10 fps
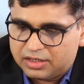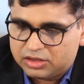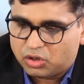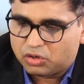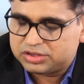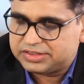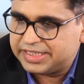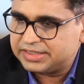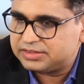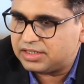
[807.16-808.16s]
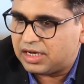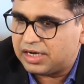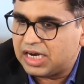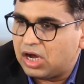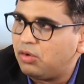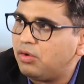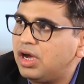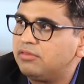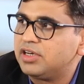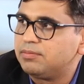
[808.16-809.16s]
Those things are now
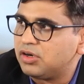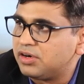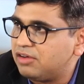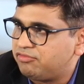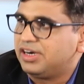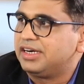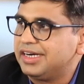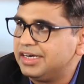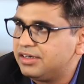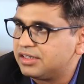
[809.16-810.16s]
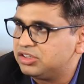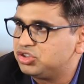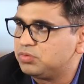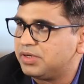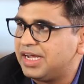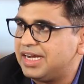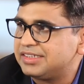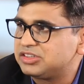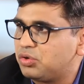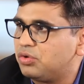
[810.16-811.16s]
available on our front end. The consumer at
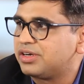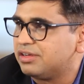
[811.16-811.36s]
his own